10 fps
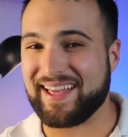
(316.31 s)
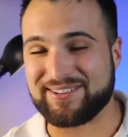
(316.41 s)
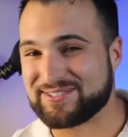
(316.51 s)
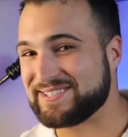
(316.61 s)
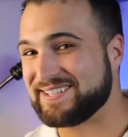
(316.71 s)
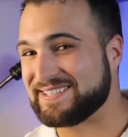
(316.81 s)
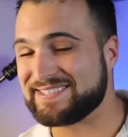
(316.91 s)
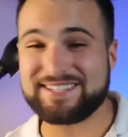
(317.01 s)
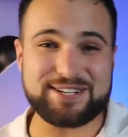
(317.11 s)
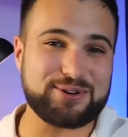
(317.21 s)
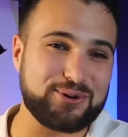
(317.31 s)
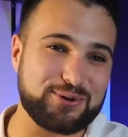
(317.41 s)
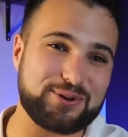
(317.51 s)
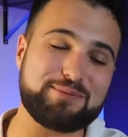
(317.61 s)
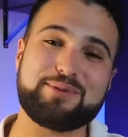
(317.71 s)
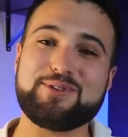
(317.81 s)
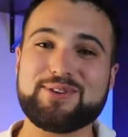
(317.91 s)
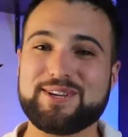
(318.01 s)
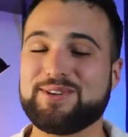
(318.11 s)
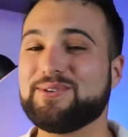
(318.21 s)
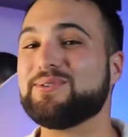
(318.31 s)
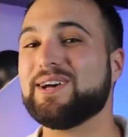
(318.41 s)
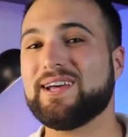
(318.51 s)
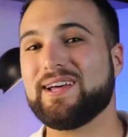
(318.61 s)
LLC C Corp and you can do